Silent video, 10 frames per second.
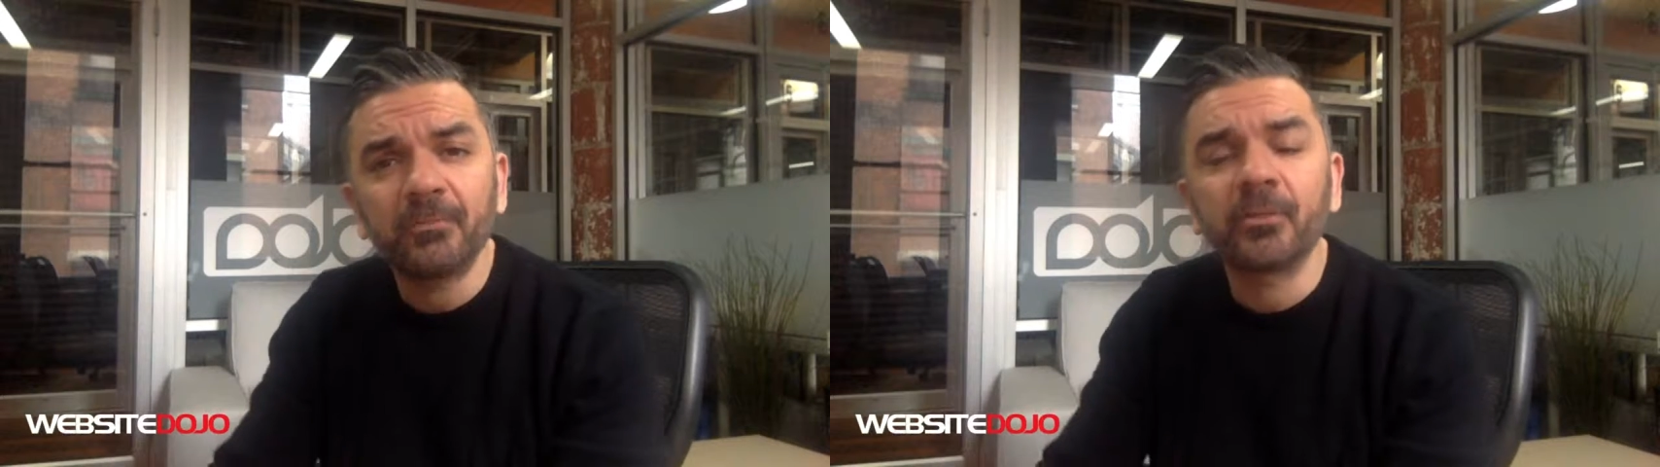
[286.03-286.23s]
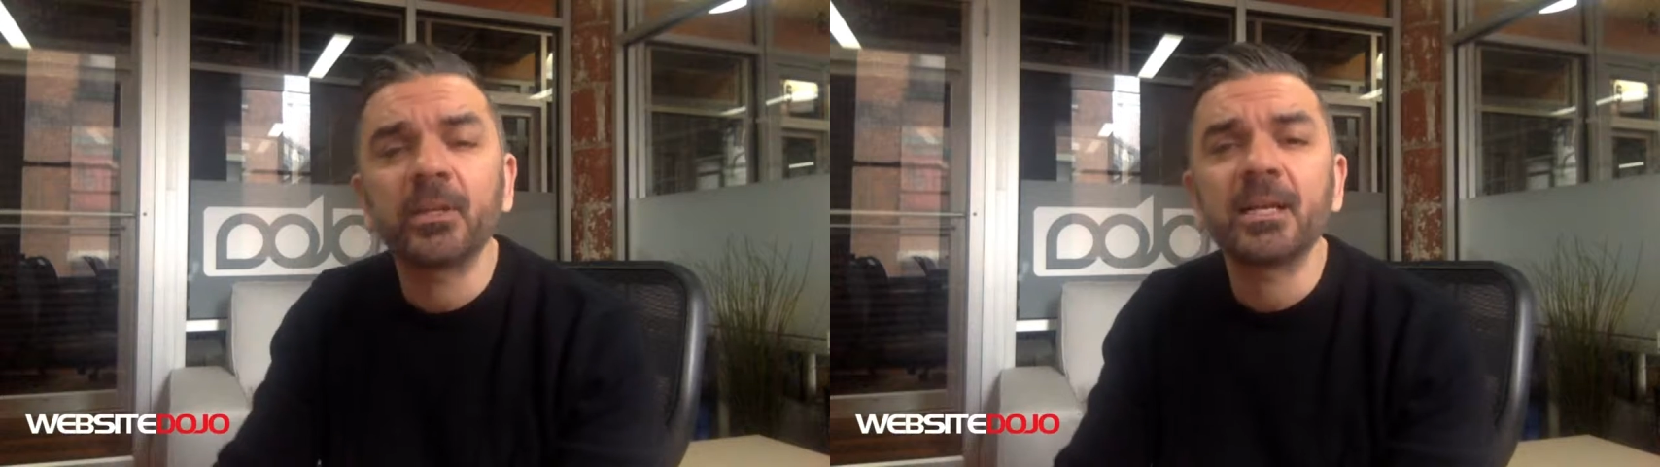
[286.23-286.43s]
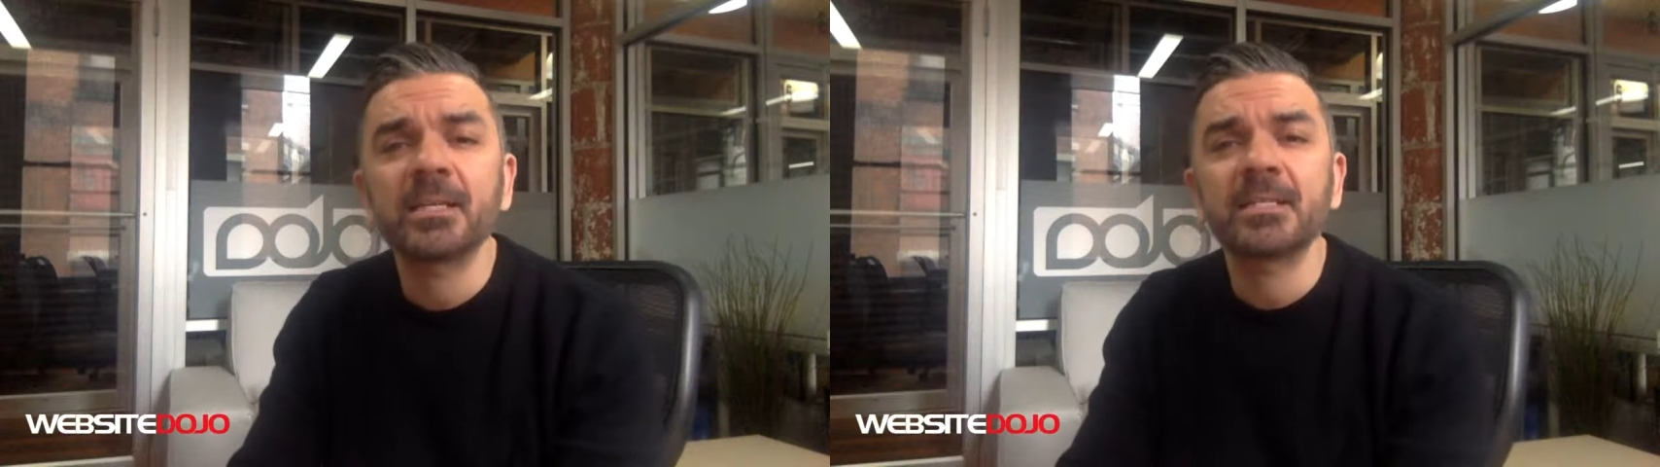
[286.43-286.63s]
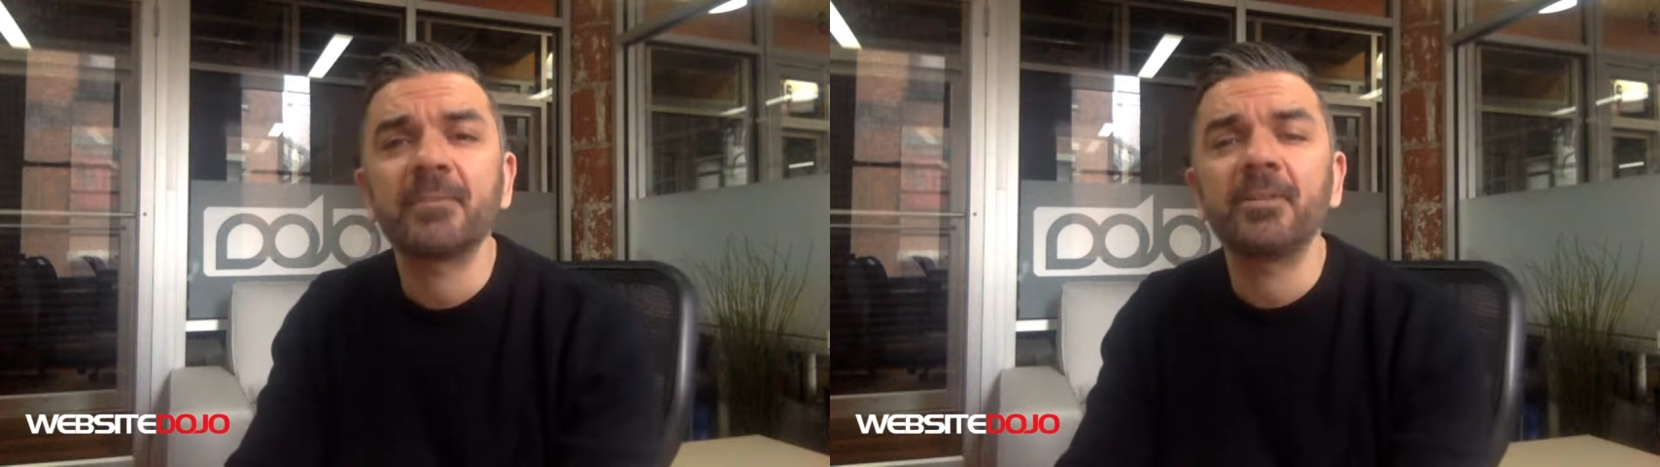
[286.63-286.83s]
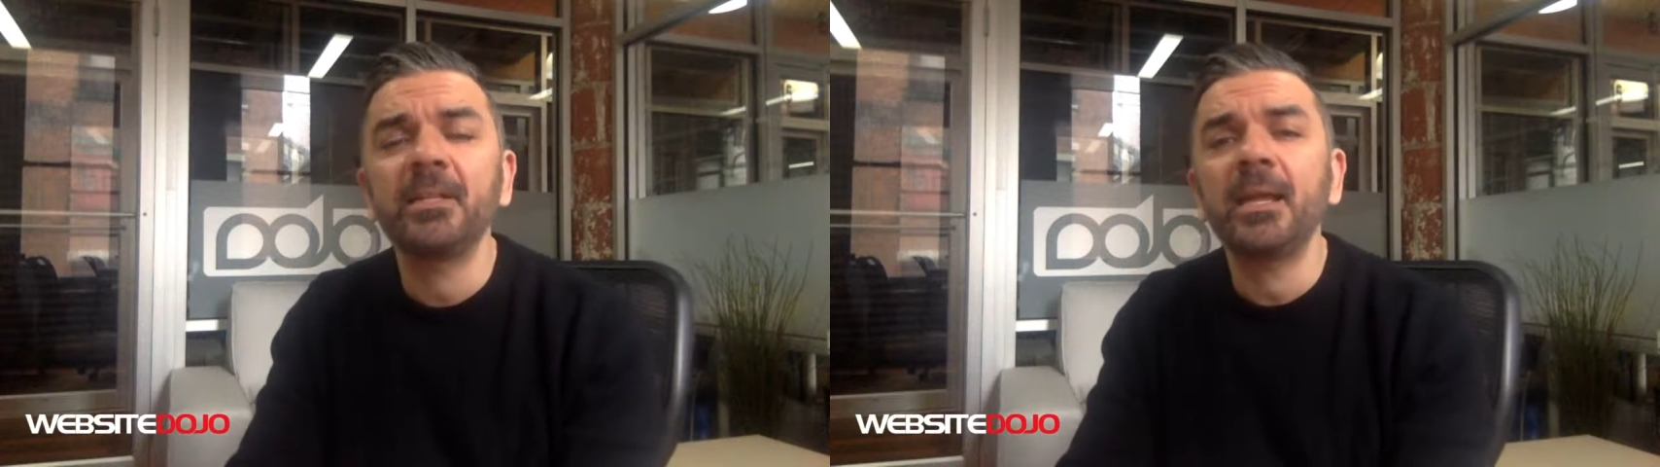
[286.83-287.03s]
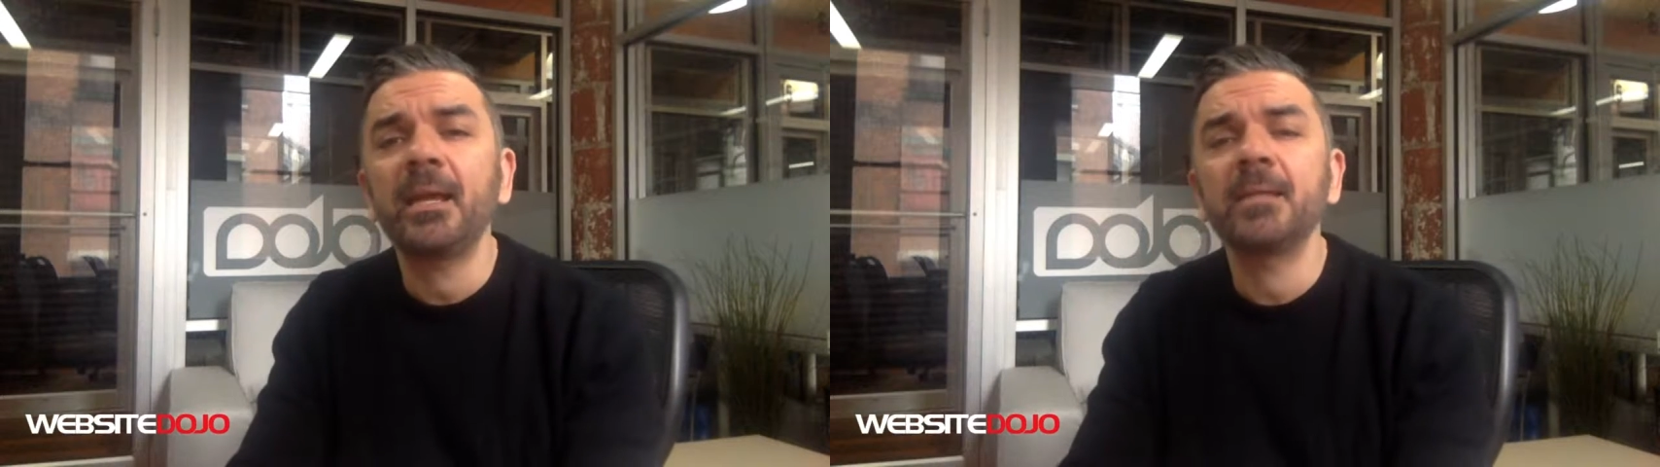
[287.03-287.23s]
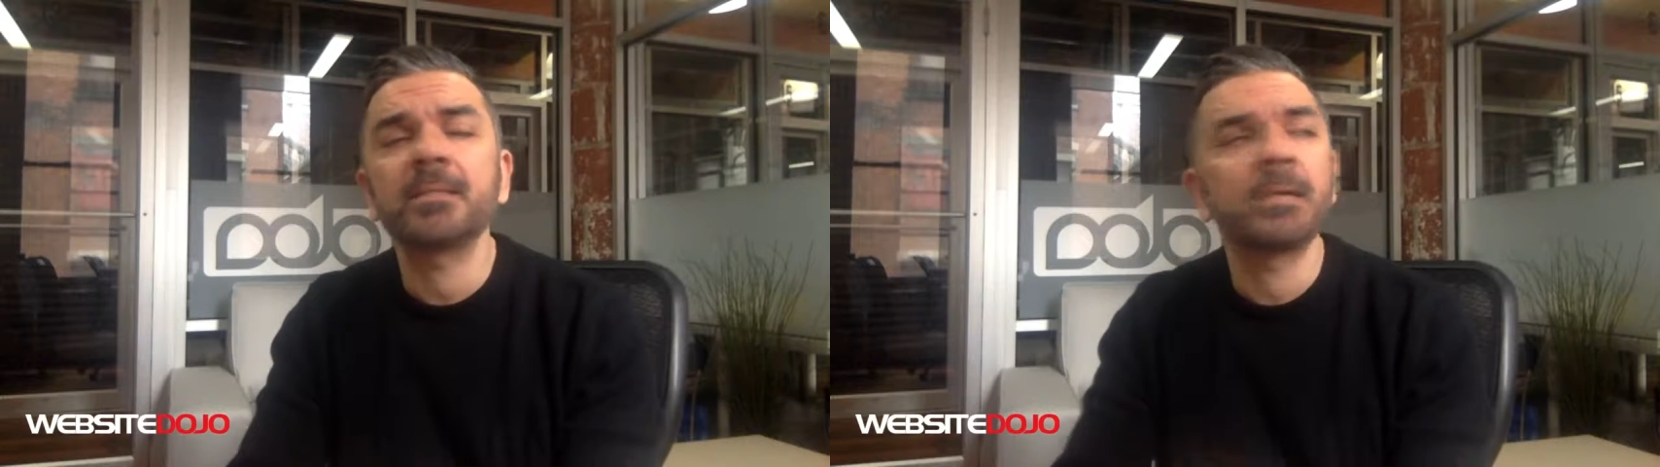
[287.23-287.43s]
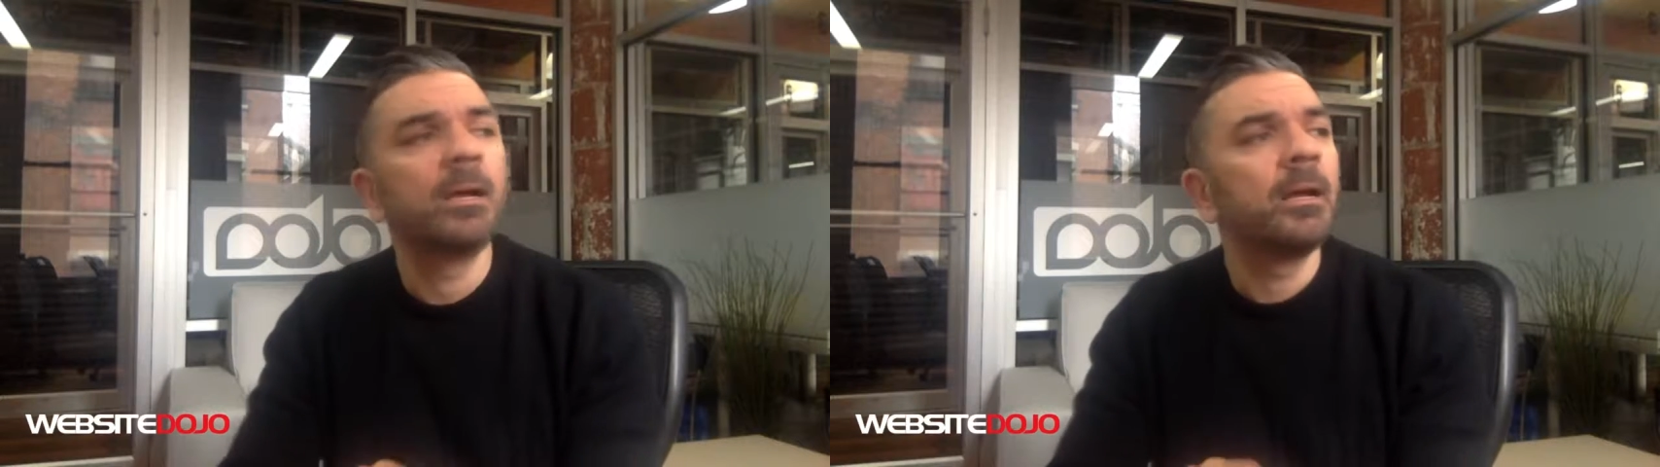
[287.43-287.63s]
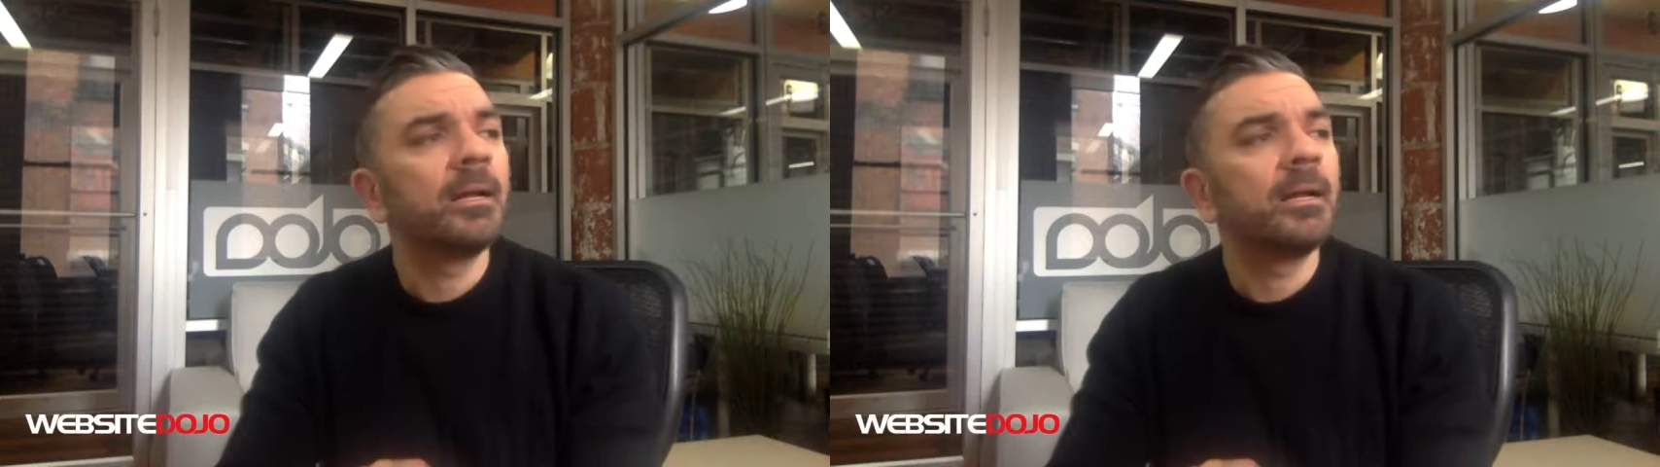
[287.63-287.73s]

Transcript: for the next seven days.